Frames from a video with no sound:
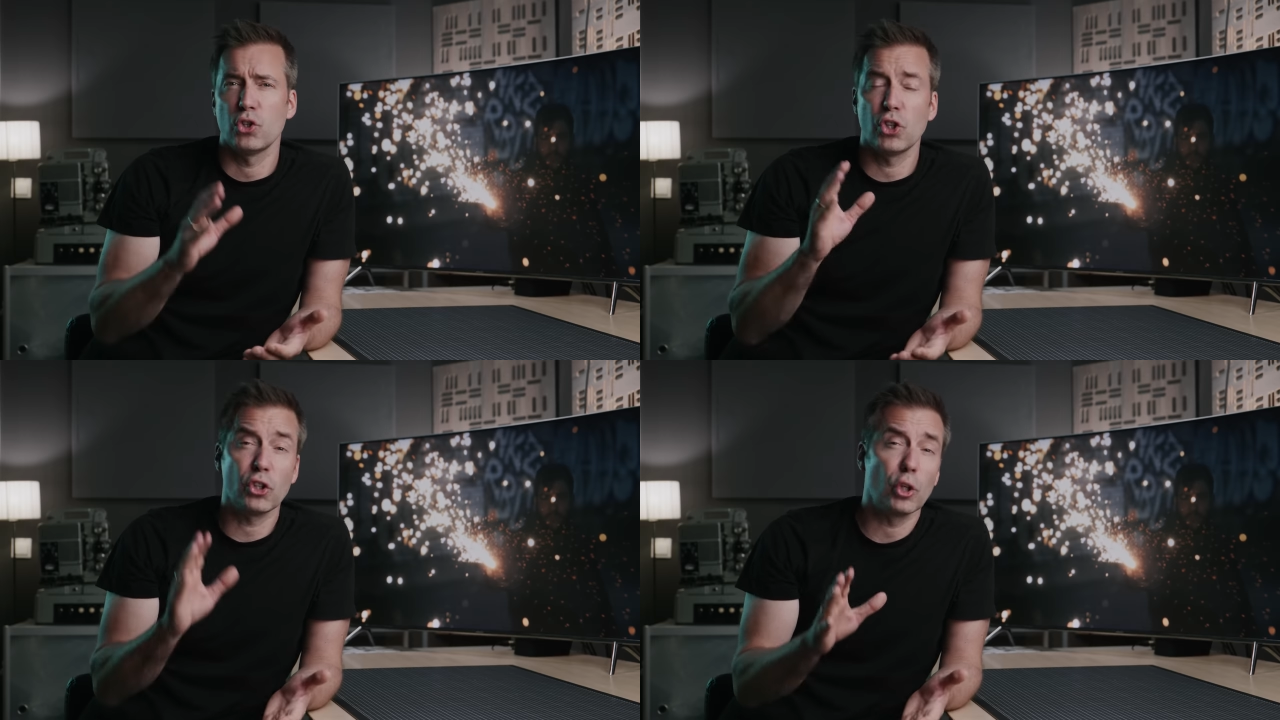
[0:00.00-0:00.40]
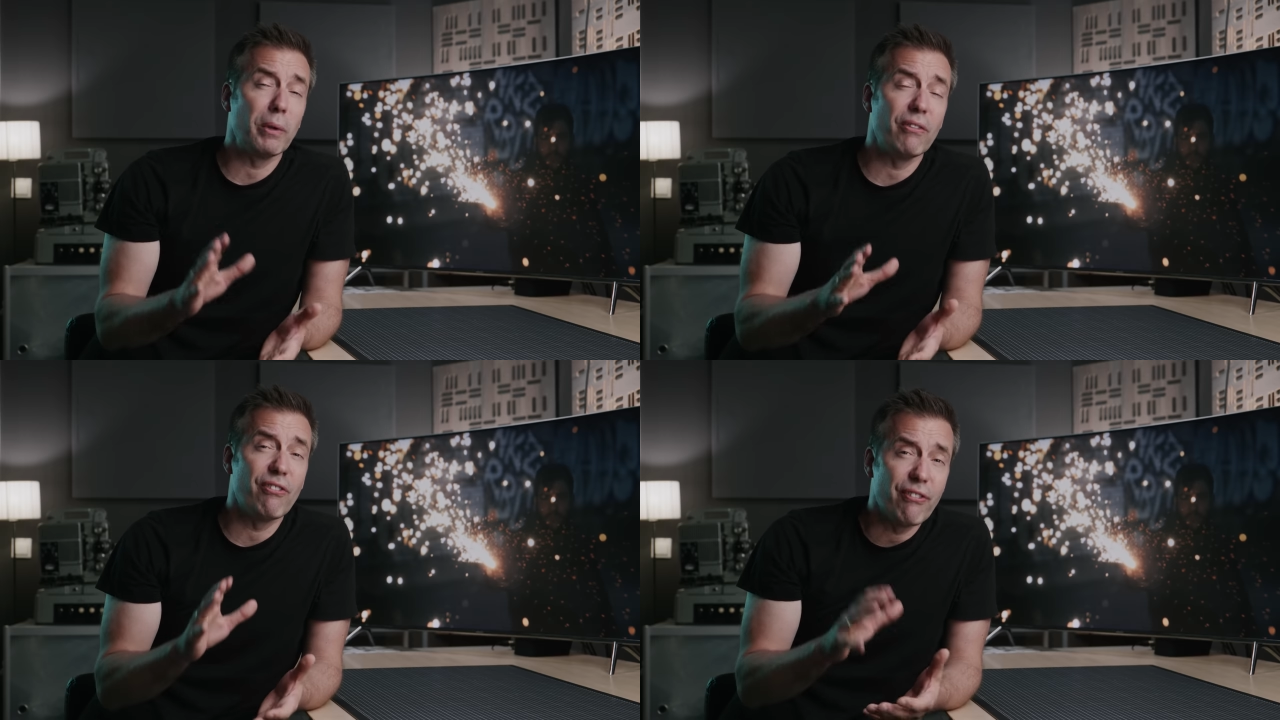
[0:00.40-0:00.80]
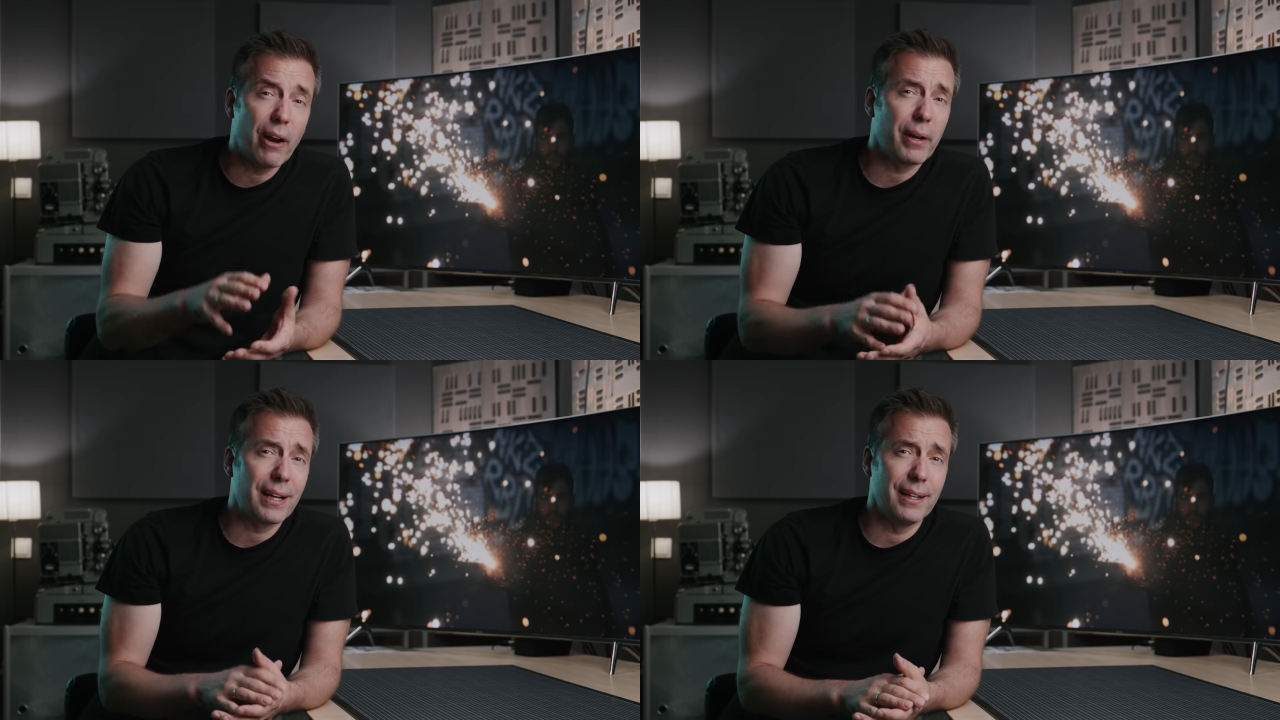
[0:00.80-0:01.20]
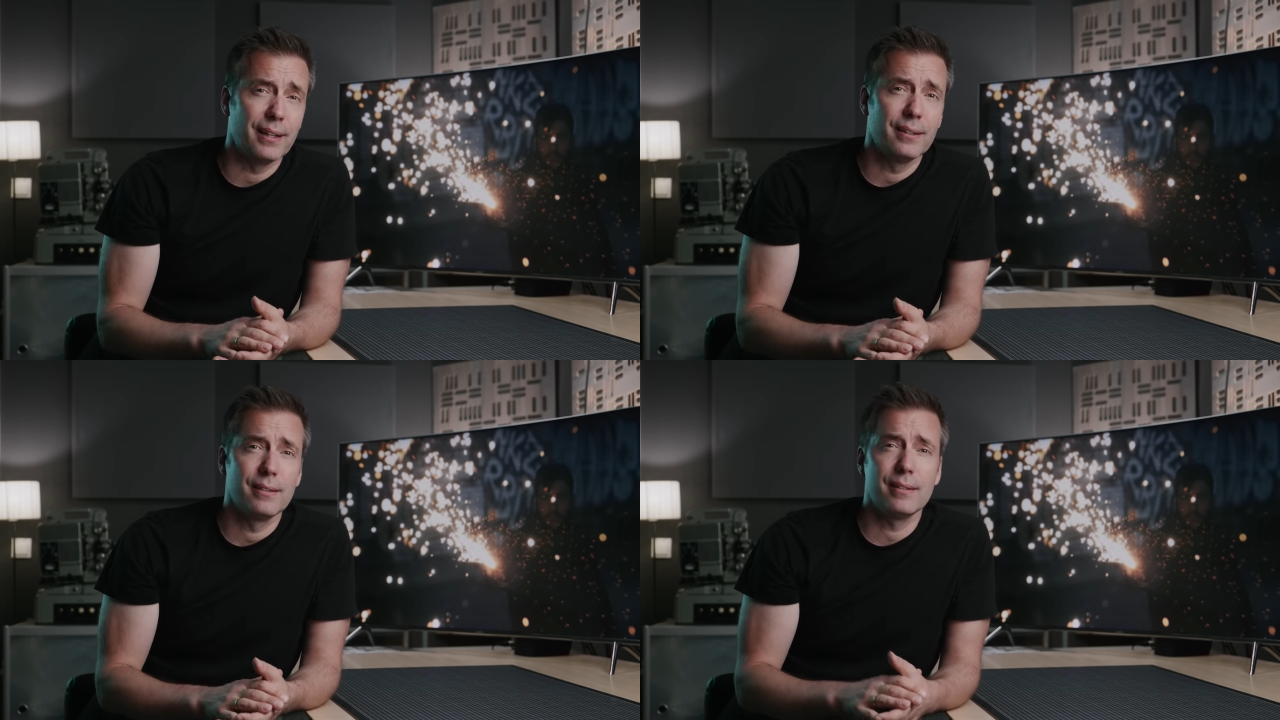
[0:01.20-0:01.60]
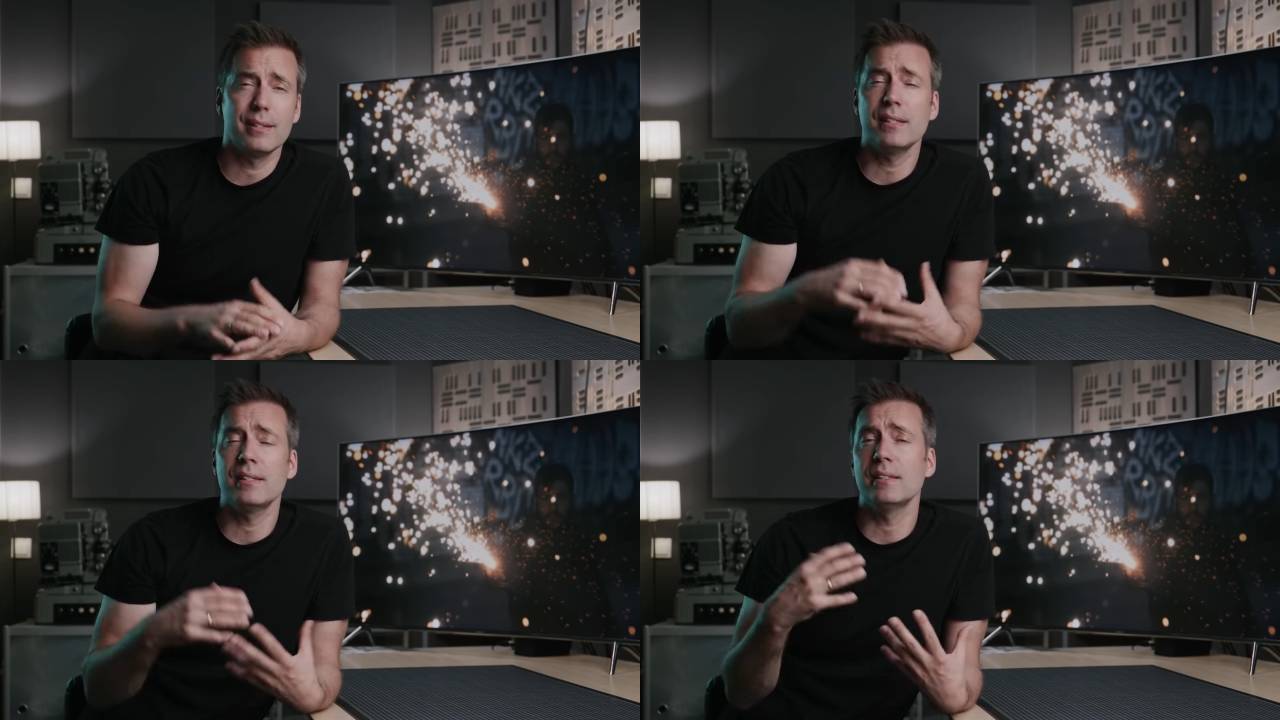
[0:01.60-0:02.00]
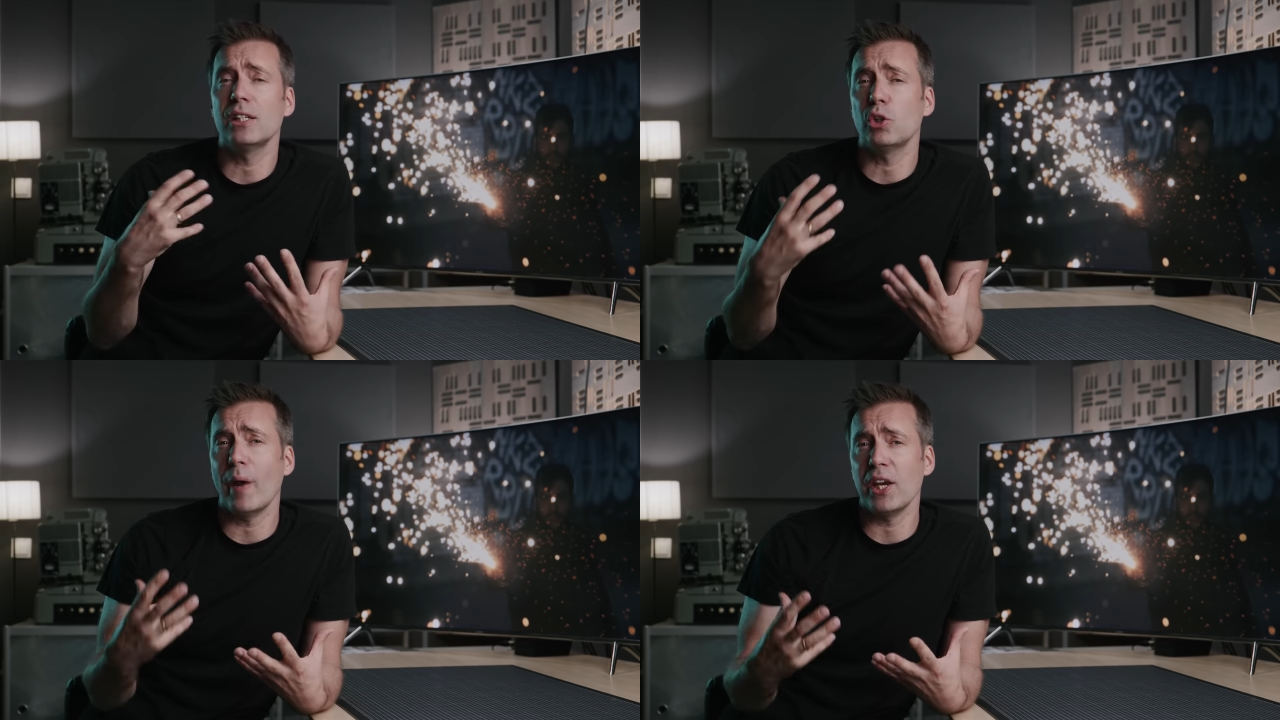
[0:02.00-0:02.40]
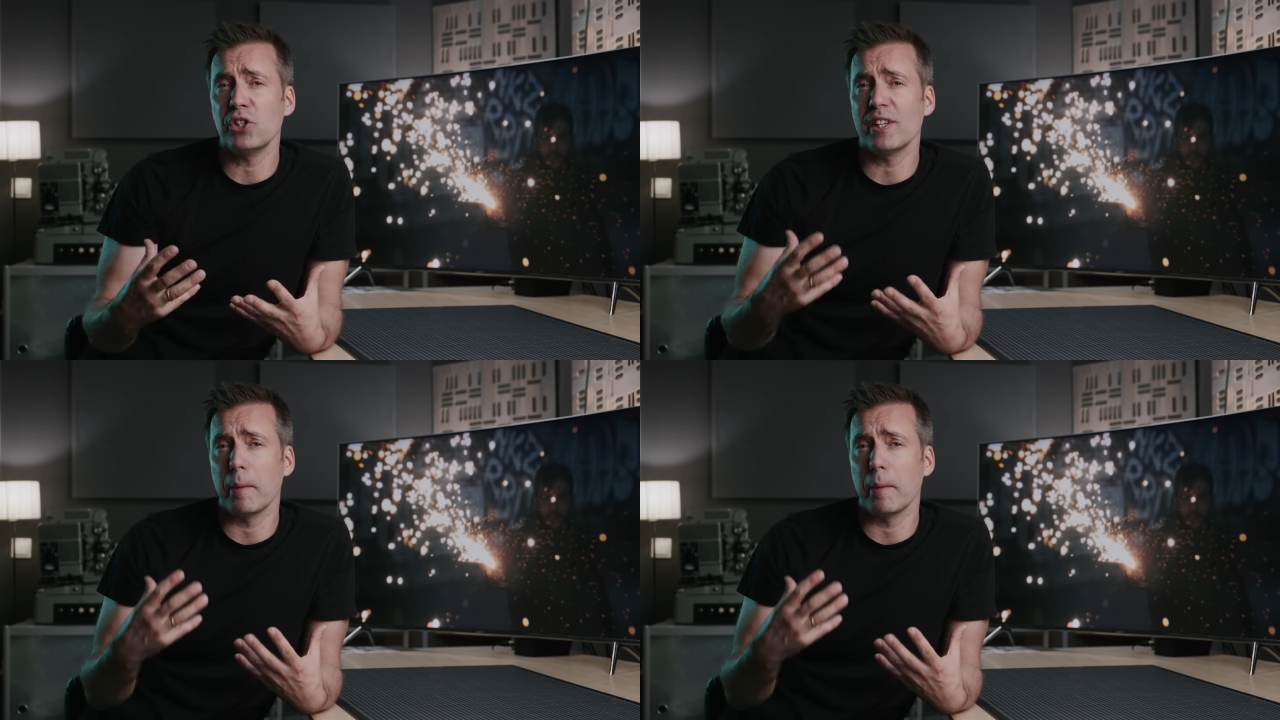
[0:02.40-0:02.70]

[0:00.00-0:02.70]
Just to be very clear, this is a situation